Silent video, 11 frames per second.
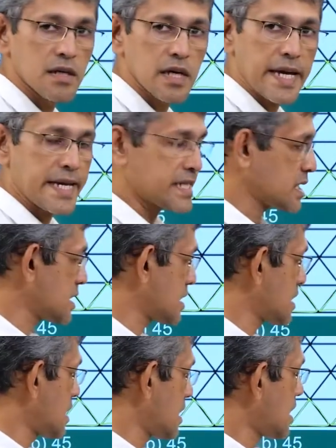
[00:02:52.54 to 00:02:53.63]
8.
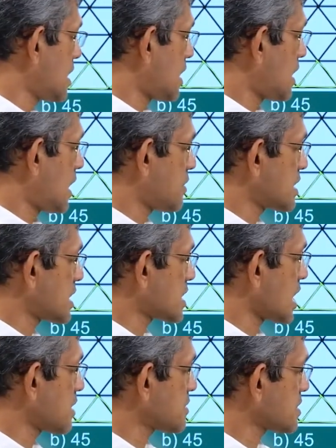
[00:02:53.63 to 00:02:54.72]
How many
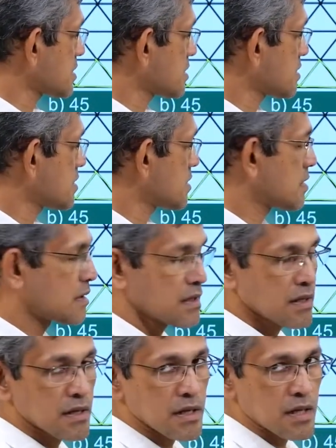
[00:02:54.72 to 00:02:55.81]
times?
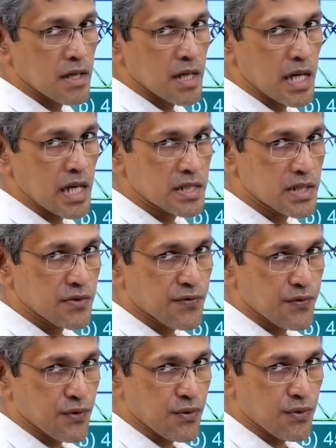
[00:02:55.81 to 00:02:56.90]
8 into
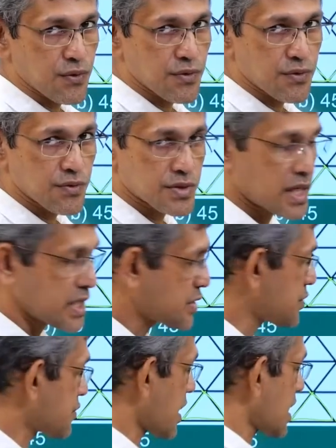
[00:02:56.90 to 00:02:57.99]
4,
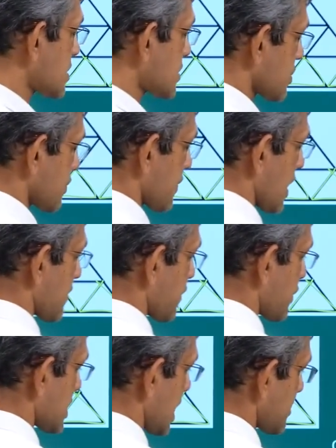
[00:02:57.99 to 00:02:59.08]
32, right? So,
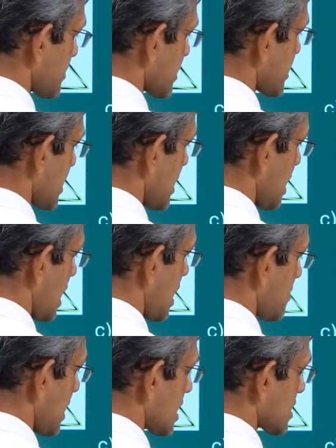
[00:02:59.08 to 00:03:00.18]
4 times
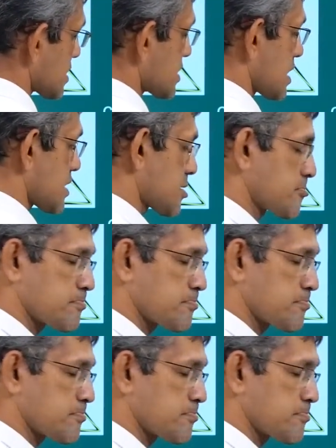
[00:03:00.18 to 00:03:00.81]
and balance is 6.